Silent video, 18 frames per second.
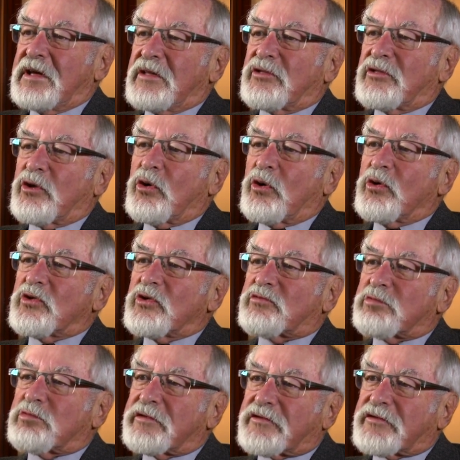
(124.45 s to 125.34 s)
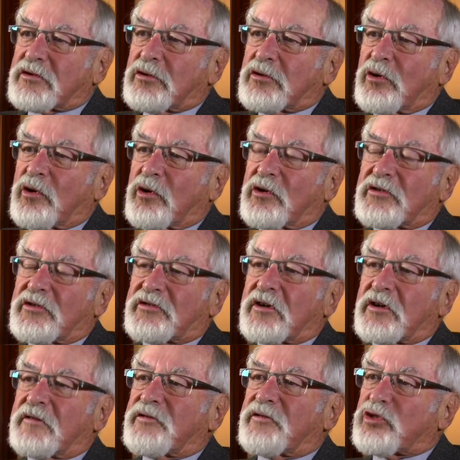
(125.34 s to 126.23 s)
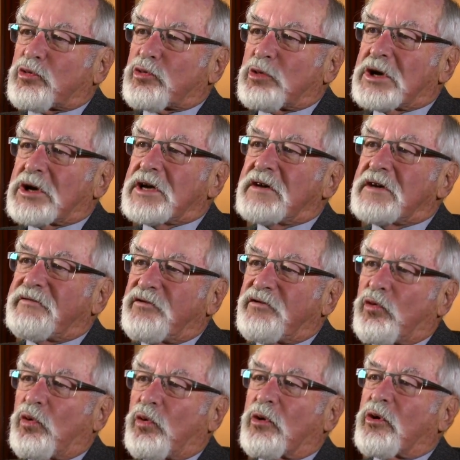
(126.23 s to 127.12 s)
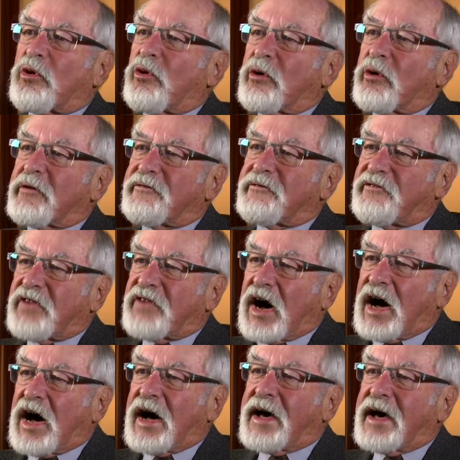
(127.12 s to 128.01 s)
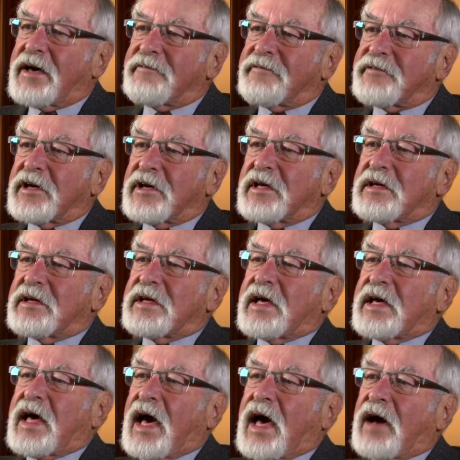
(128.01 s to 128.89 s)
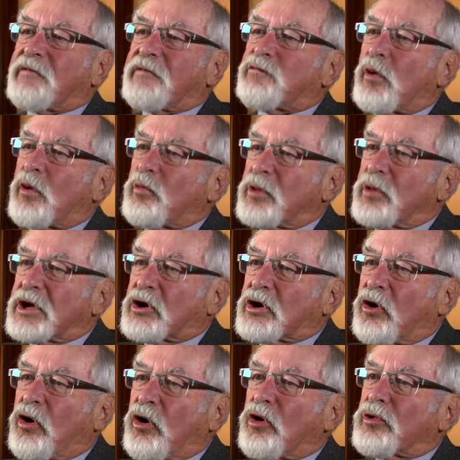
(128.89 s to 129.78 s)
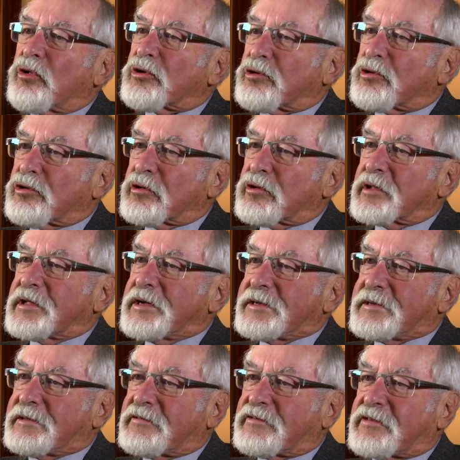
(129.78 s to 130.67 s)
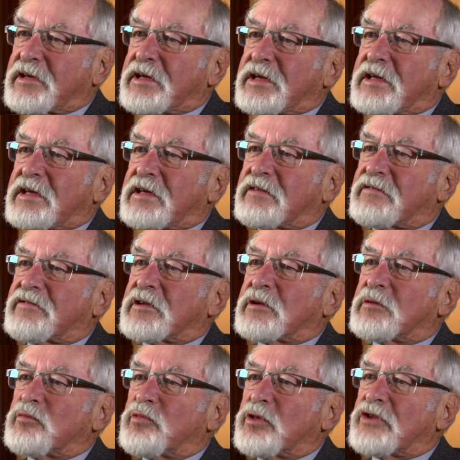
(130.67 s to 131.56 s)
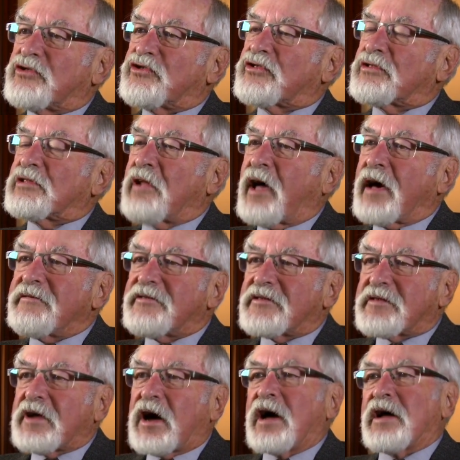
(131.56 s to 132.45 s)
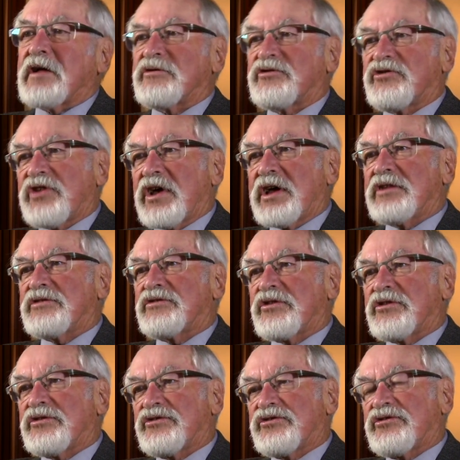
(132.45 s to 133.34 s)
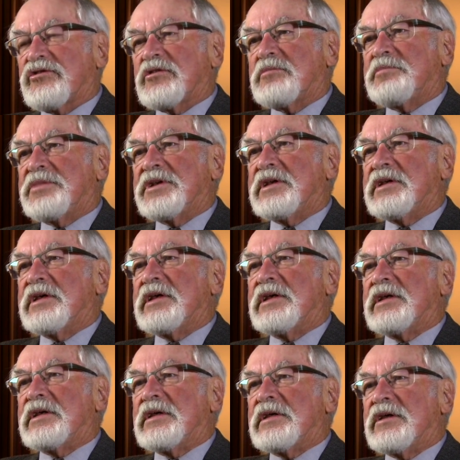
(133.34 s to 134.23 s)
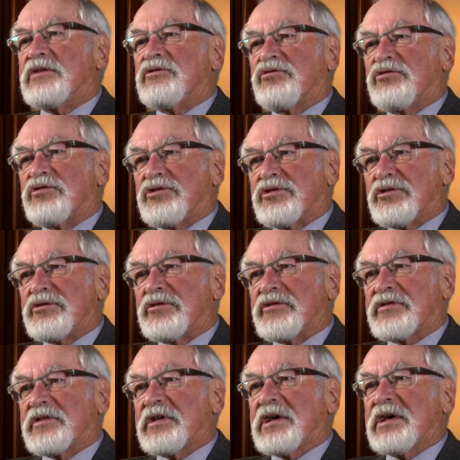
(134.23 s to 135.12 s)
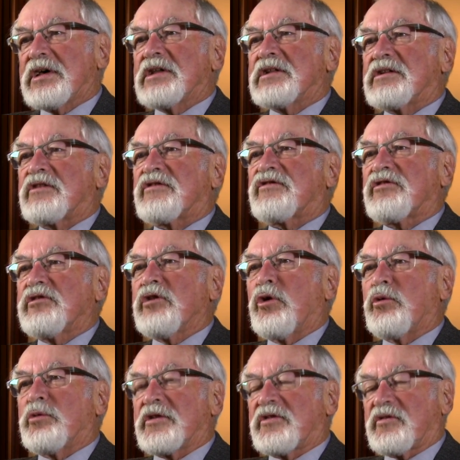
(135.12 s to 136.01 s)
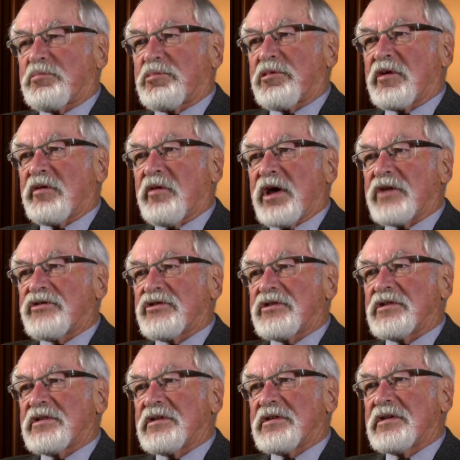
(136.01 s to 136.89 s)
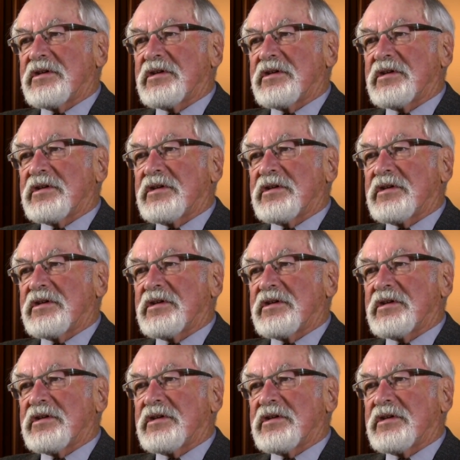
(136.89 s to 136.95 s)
Those with scores of 3, 4, or 5 have what we call early disease, in which lifestyle changes should be introduced to slow its progression.